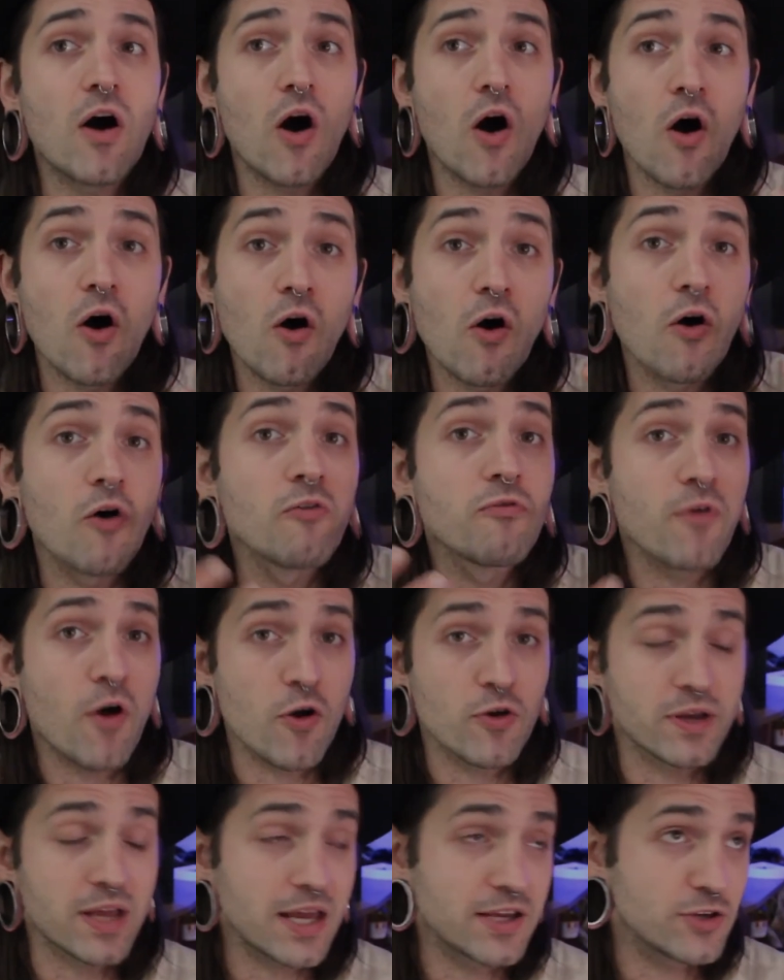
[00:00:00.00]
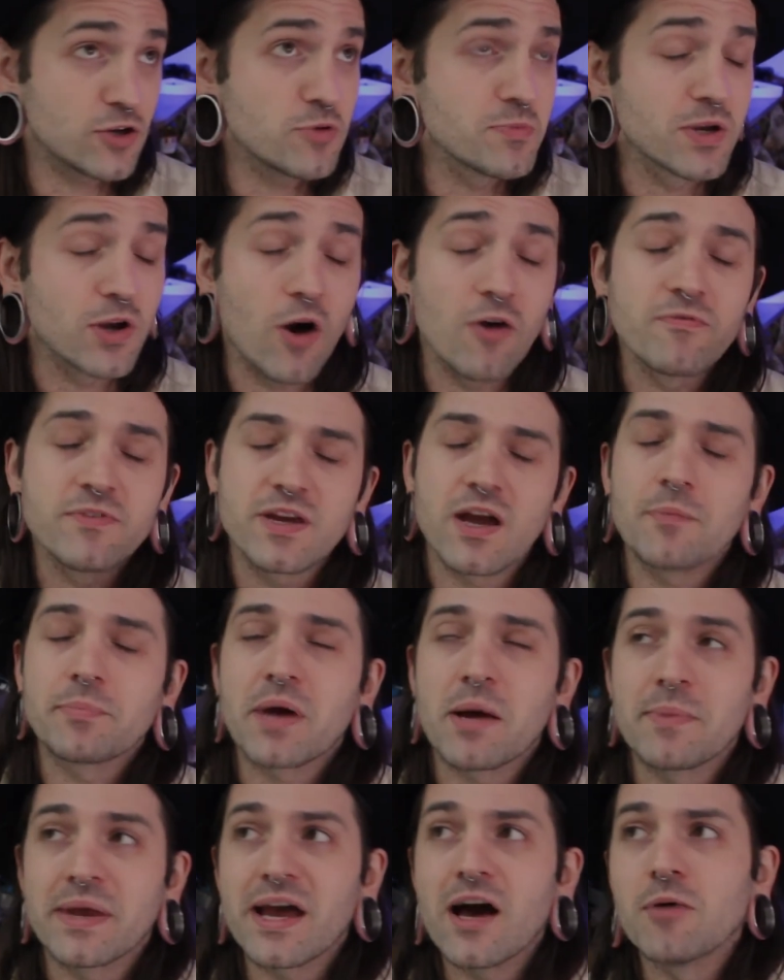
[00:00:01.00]
of OK Human, of the
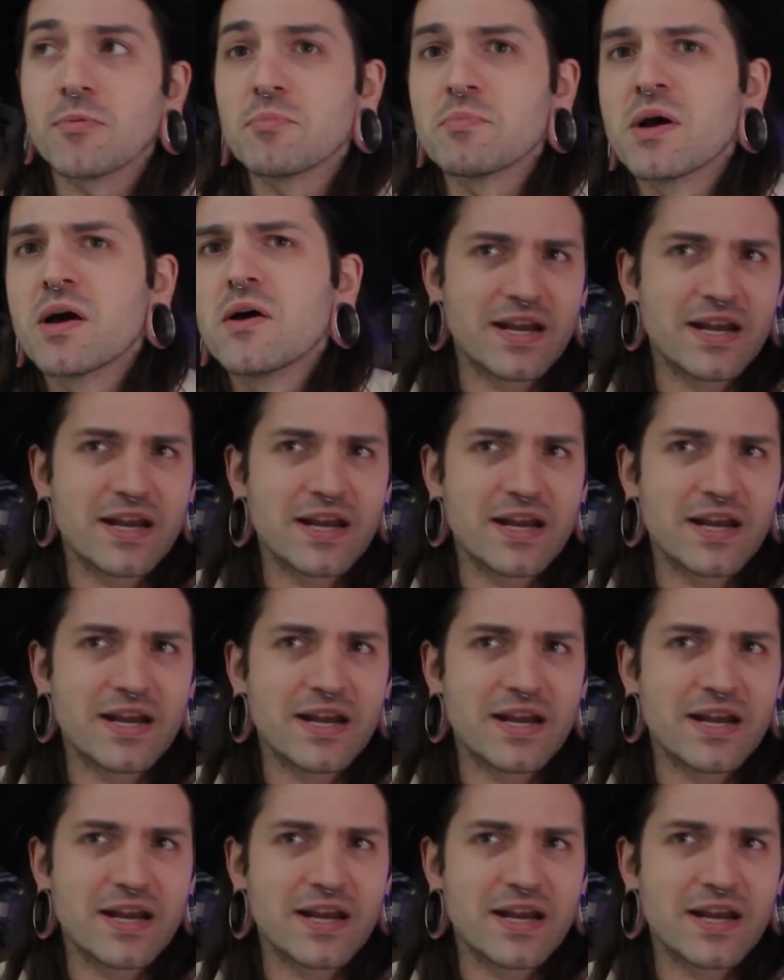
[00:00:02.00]
upcoming album.